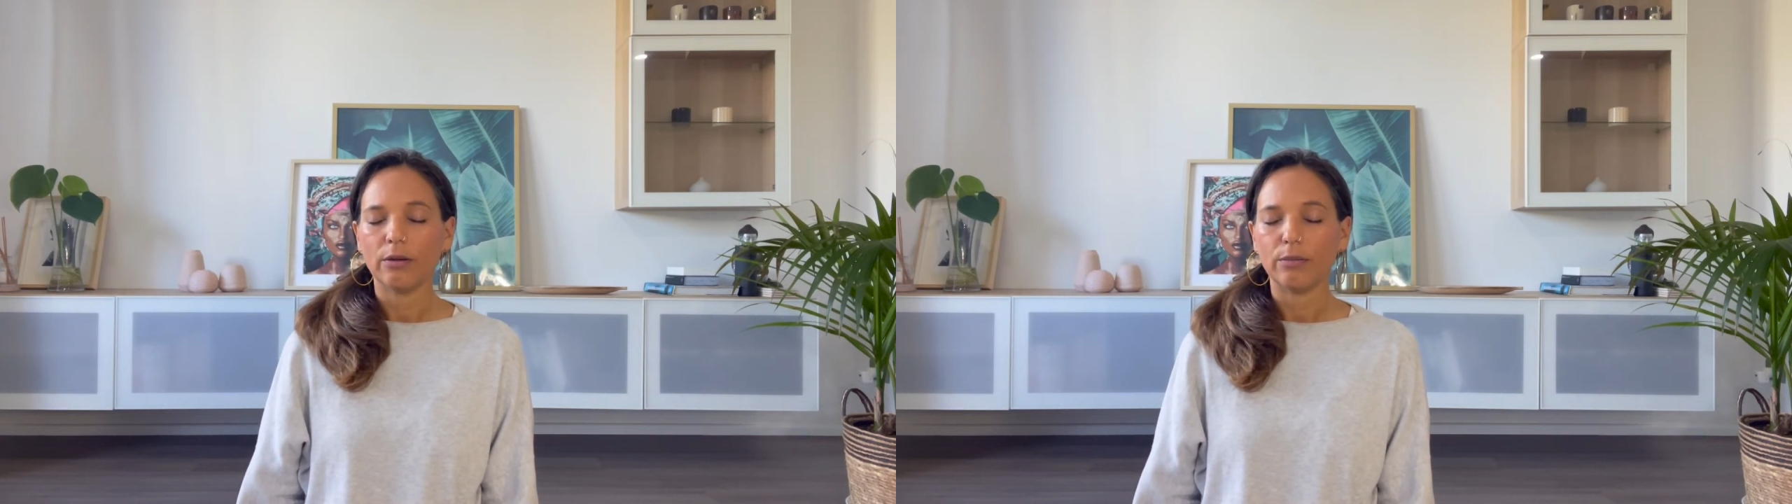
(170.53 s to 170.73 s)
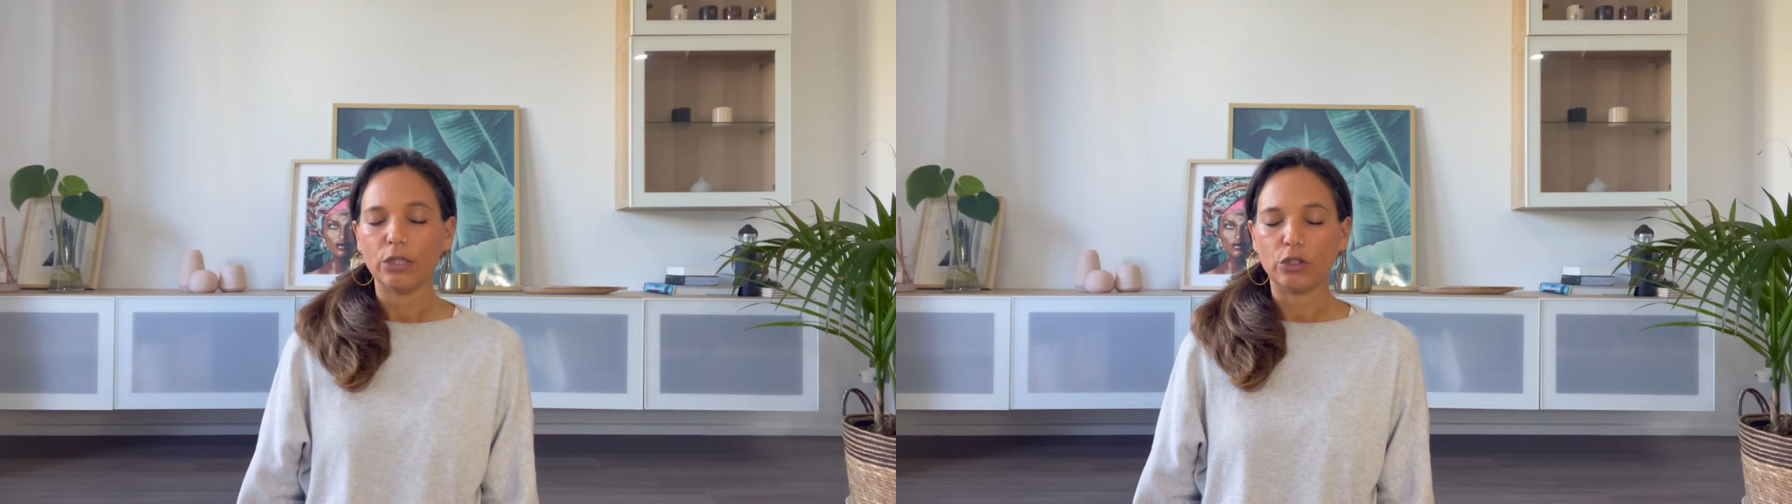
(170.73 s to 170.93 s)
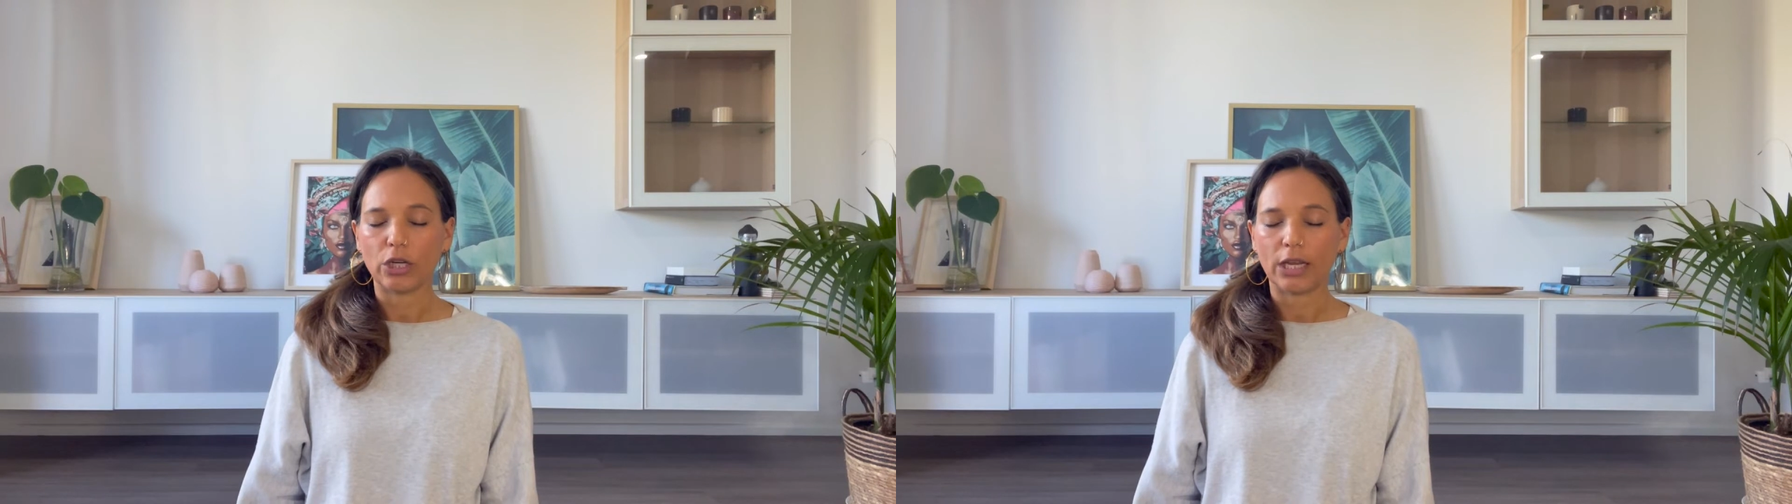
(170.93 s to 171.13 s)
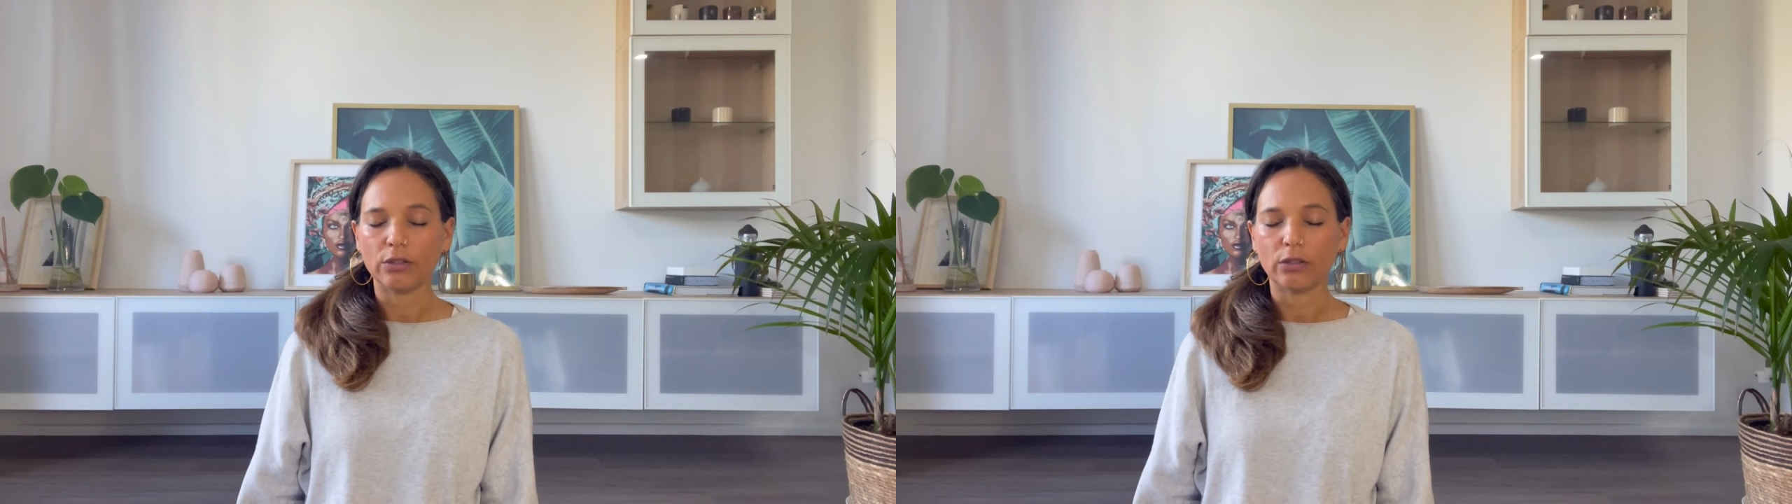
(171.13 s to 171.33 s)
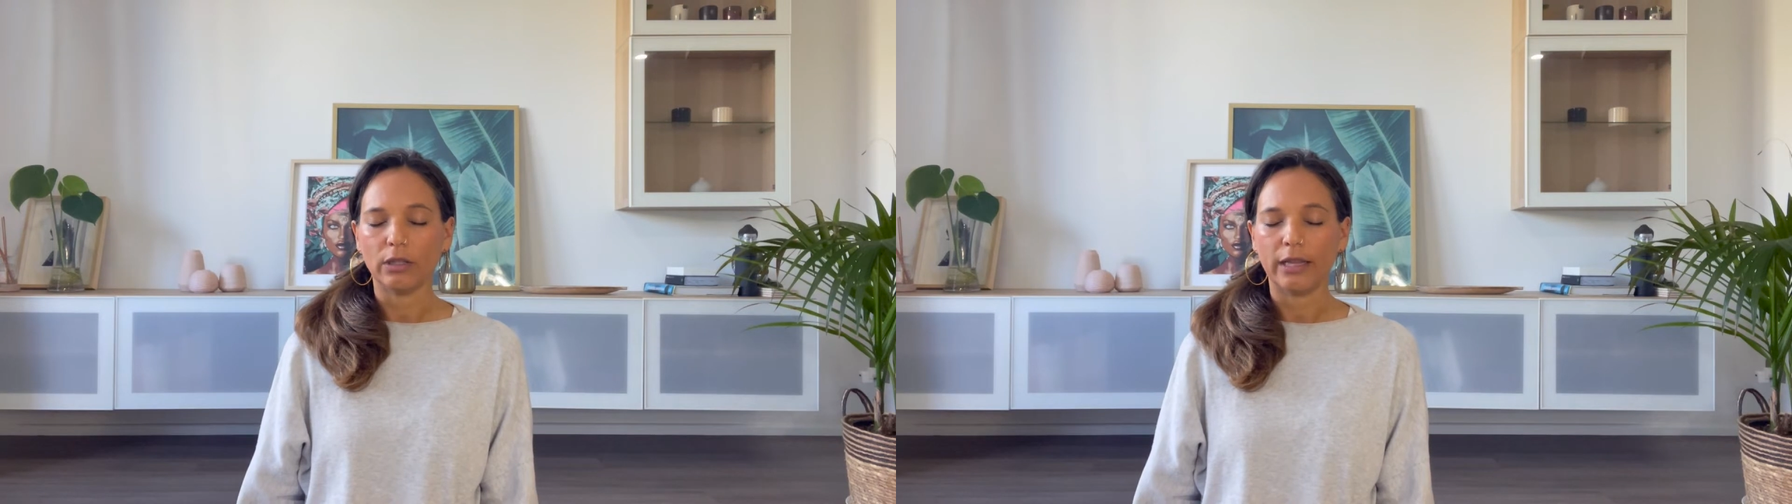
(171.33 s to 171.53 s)
be
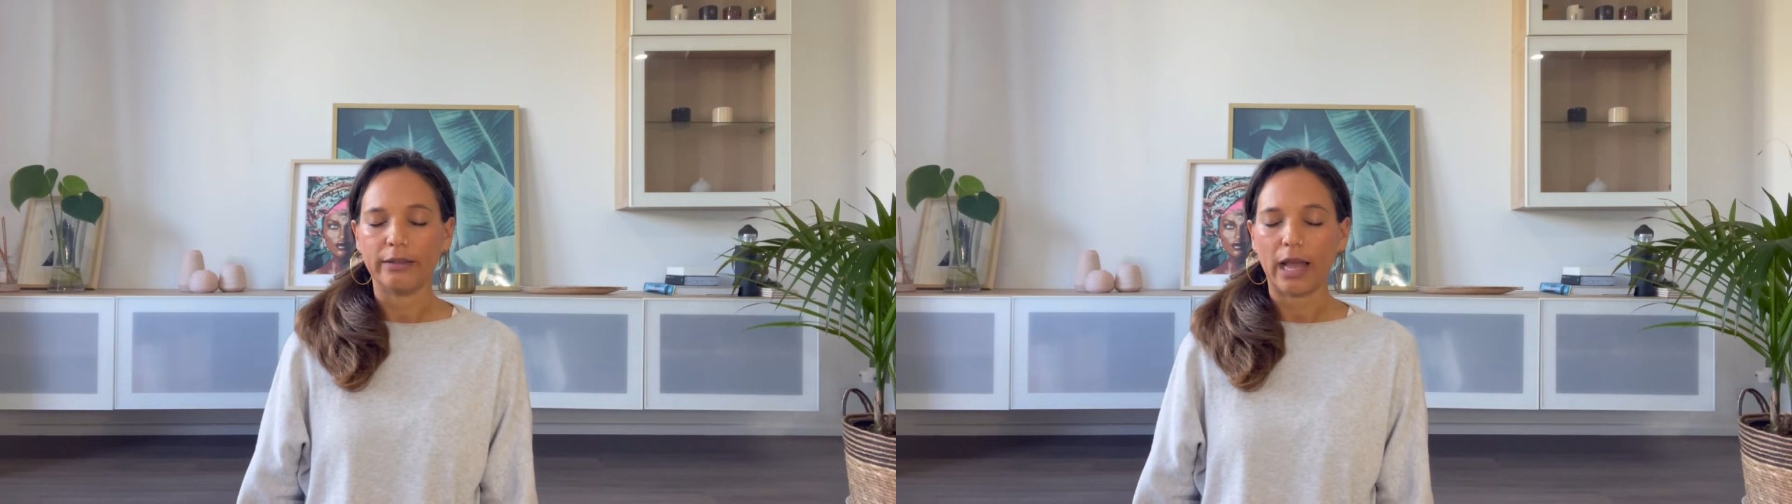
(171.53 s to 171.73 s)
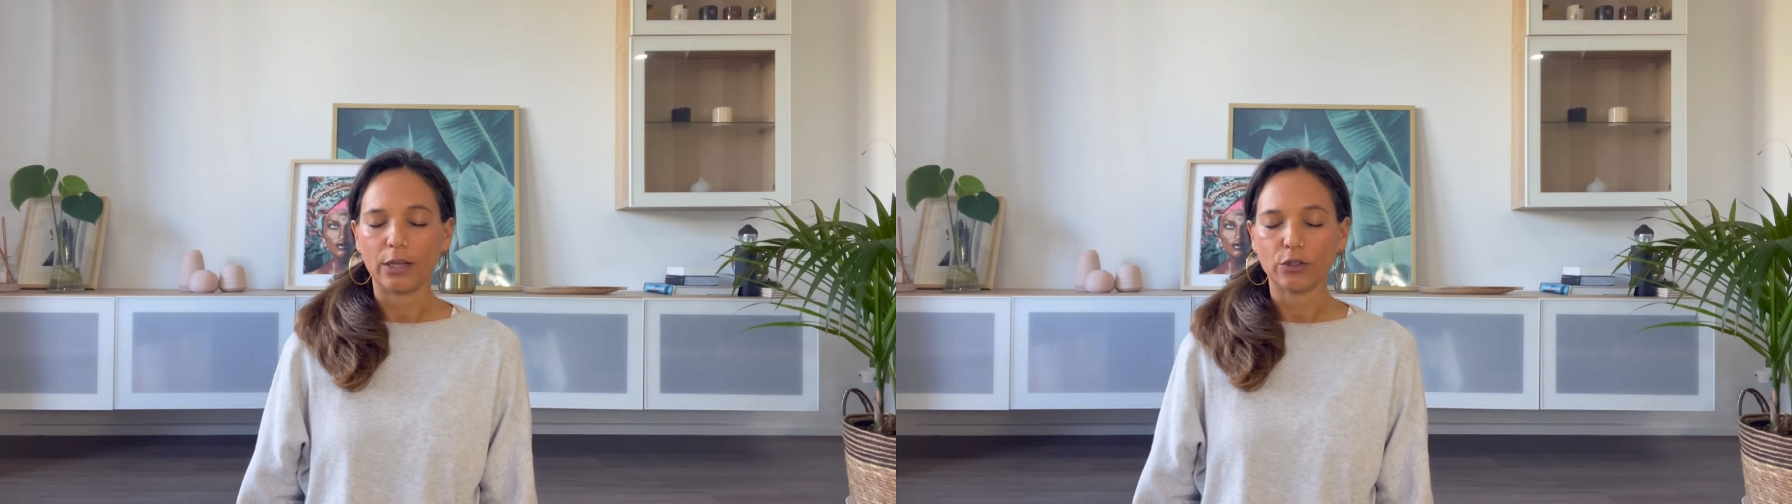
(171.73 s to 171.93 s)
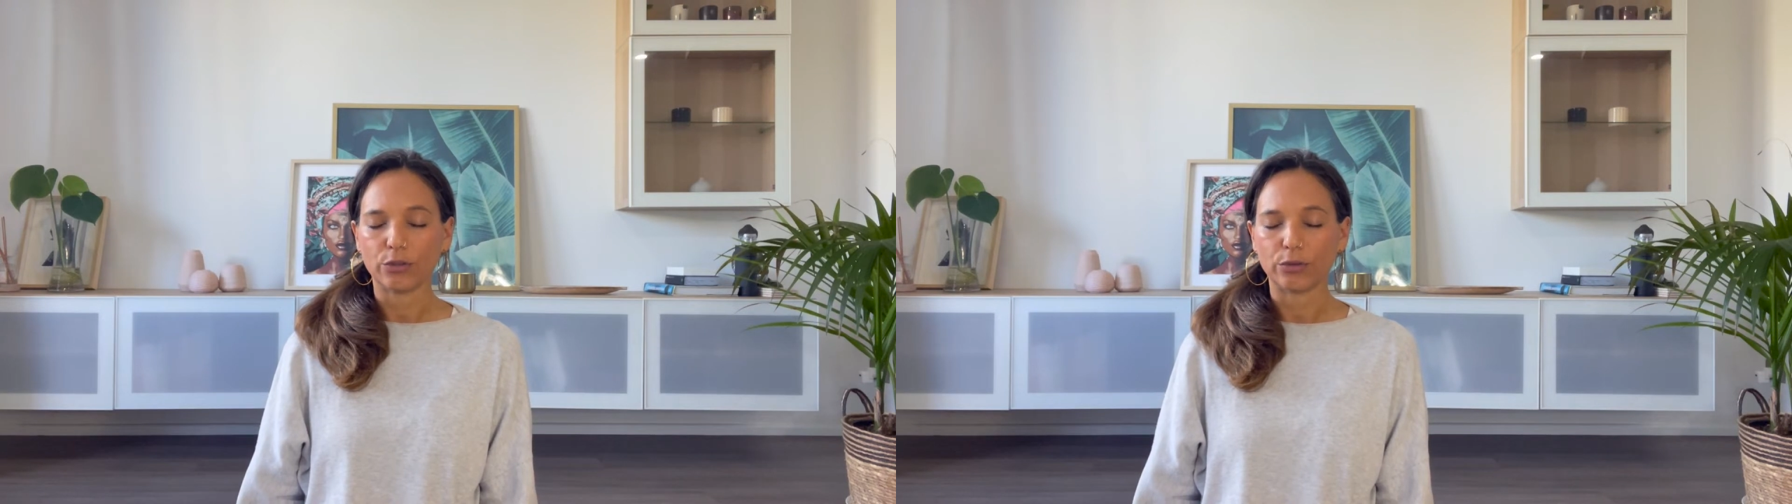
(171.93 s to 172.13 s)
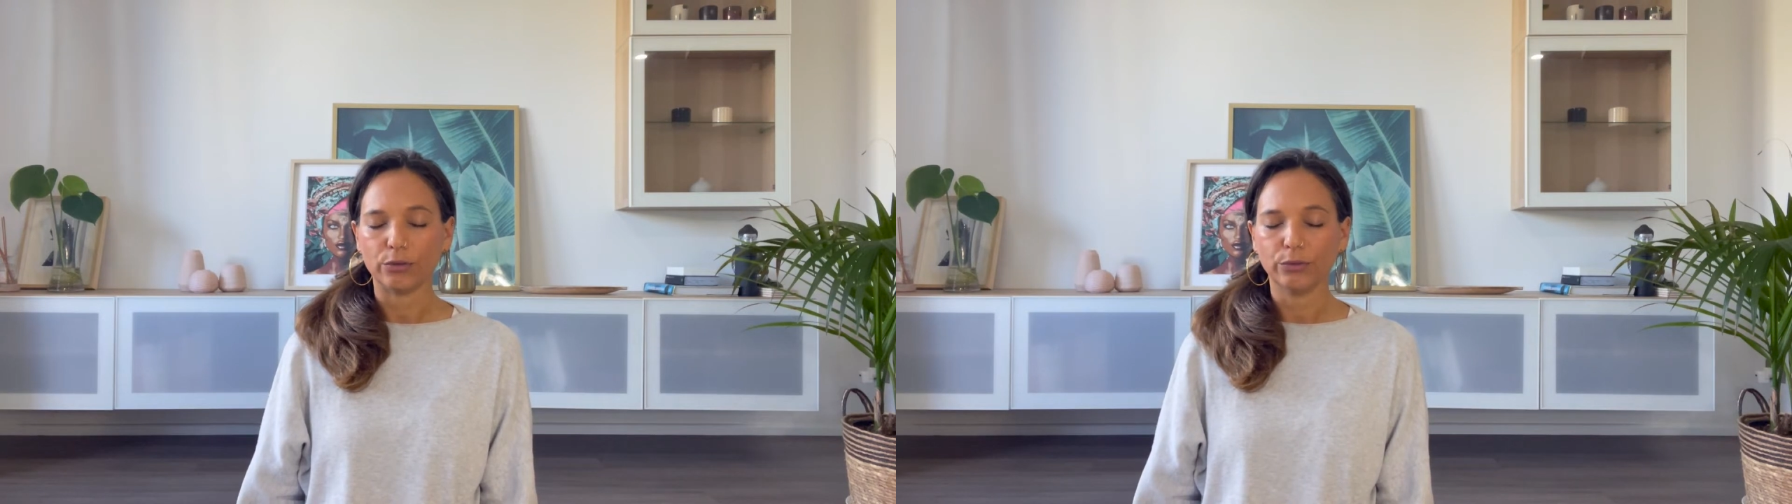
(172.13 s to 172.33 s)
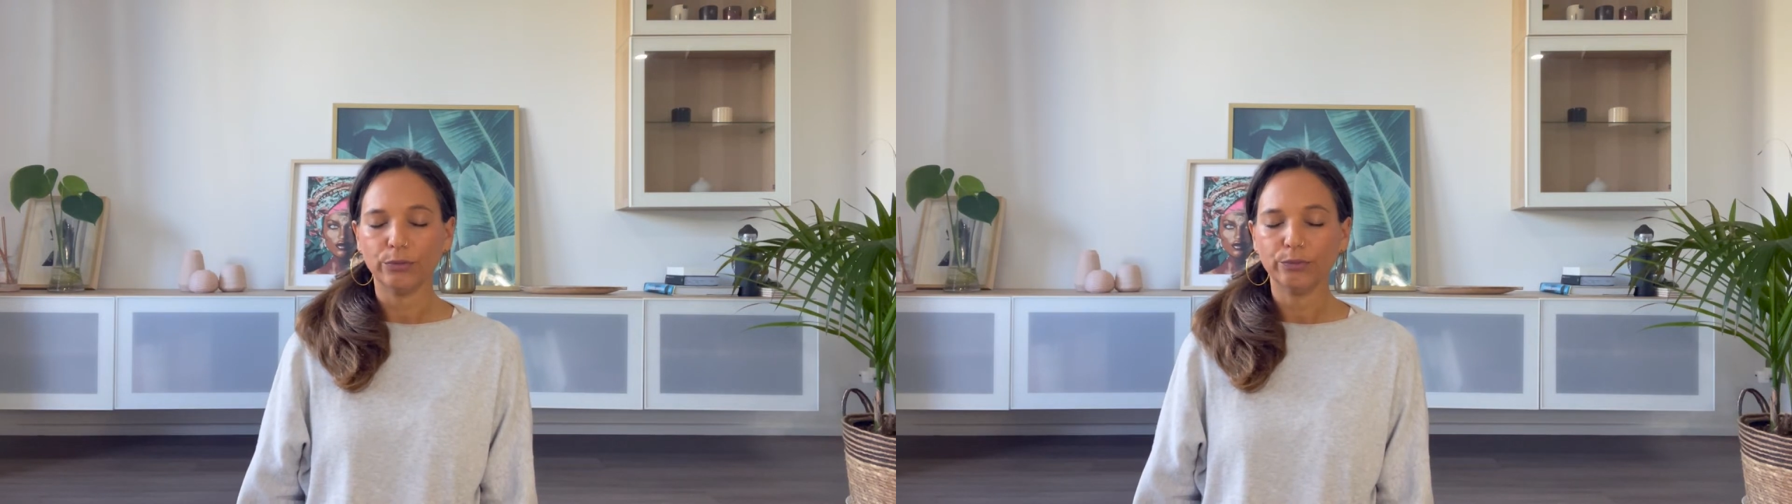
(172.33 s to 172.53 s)
gentle and natural.